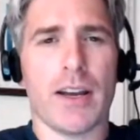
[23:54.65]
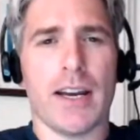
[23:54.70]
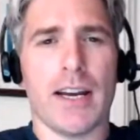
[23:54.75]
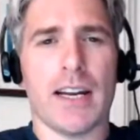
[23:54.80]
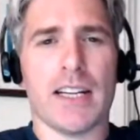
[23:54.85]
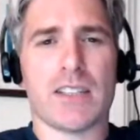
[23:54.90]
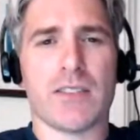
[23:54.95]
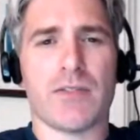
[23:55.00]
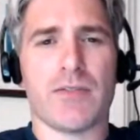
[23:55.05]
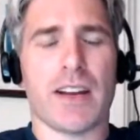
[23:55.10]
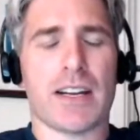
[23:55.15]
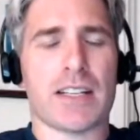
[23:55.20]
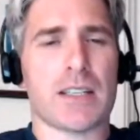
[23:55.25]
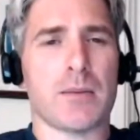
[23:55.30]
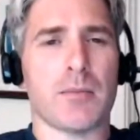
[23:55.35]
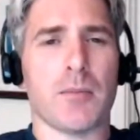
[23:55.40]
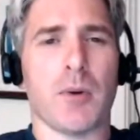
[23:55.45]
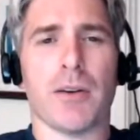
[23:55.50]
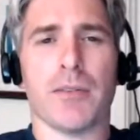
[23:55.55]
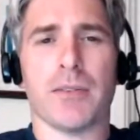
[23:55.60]
It's
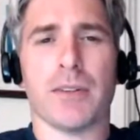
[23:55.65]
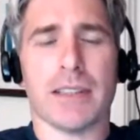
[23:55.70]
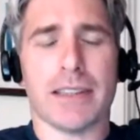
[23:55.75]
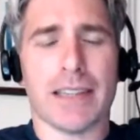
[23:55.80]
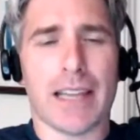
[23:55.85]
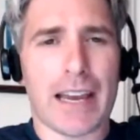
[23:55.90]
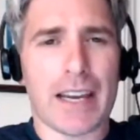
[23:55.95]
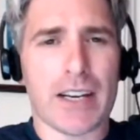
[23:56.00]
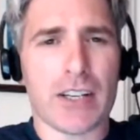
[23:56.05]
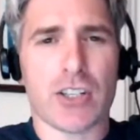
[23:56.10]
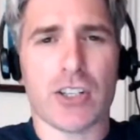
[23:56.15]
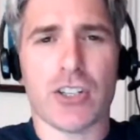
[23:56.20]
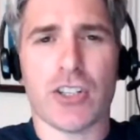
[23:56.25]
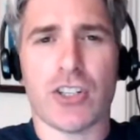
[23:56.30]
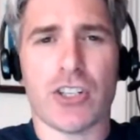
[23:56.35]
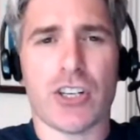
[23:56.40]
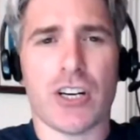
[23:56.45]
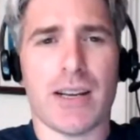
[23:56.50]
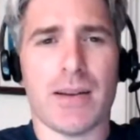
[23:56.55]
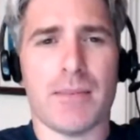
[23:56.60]
affecting my
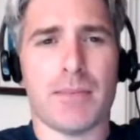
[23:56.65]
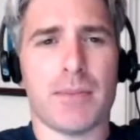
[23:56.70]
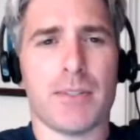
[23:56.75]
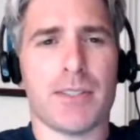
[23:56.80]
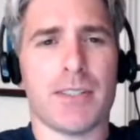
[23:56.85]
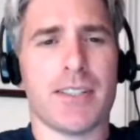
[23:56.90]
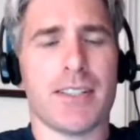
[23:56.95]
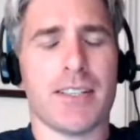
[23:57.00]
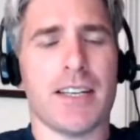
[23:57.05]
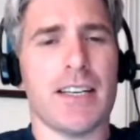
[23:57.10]
relationships.